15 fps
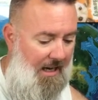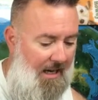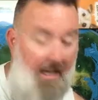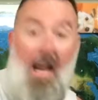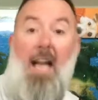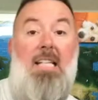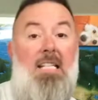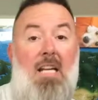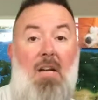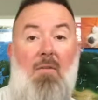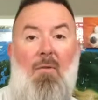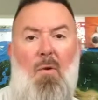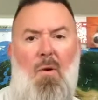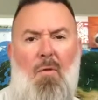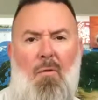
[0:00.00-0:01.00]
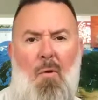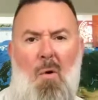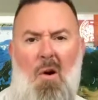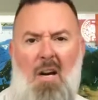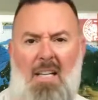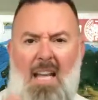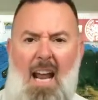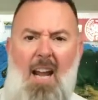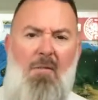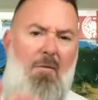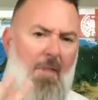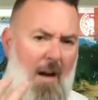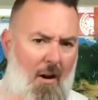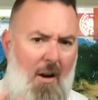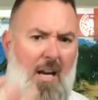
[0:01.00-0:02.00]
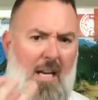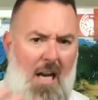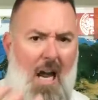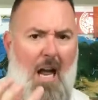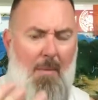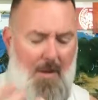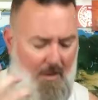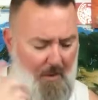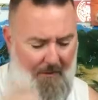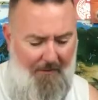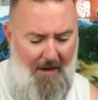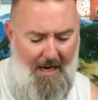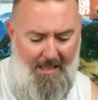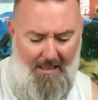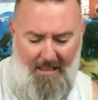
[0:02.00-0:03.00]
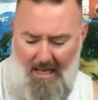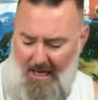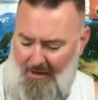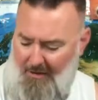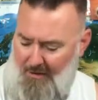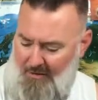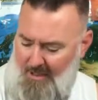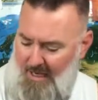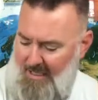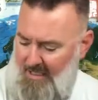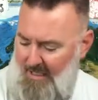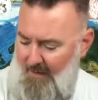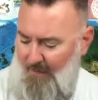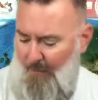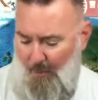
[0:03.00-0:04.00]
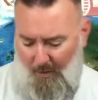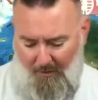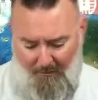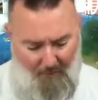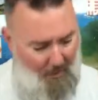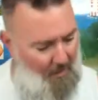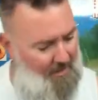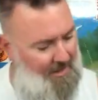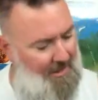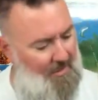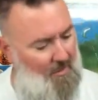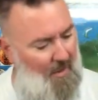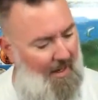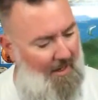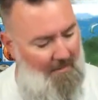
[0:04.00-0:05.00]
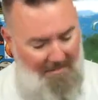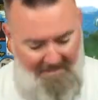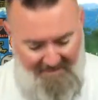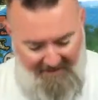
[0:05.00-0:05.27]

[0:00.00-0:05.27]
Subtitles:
1944. Again, very common. We find a lot of those 1944s as well.